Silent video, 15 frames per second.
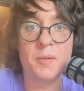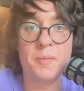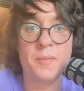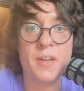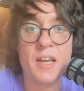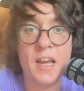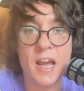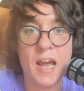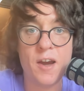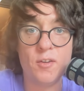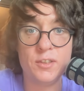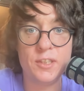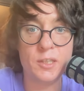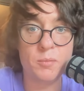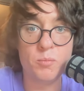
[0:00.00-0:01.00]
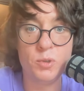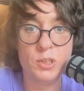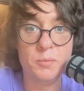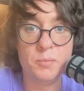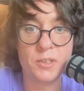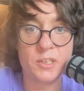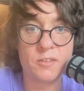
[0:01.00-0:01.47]
and this we will
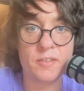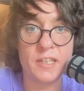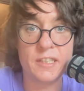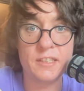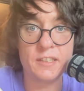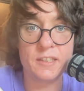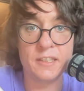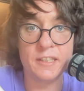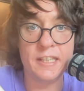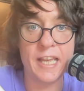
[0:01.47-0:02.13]
call name,